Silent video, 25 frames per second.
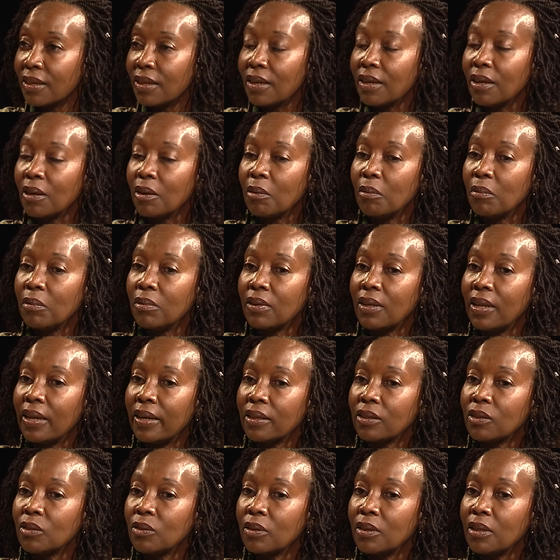We would
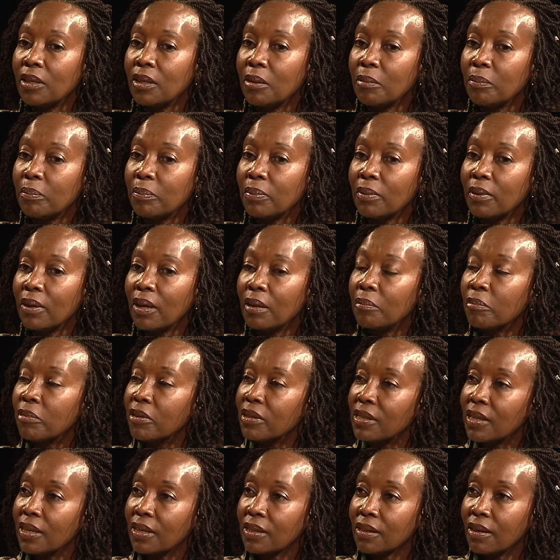like to keep and
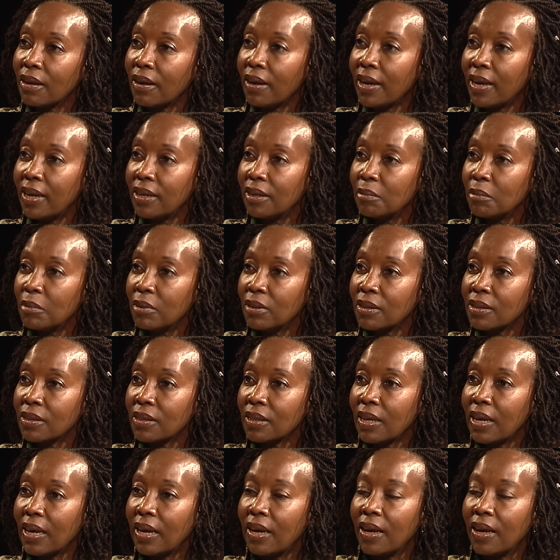protect our animals.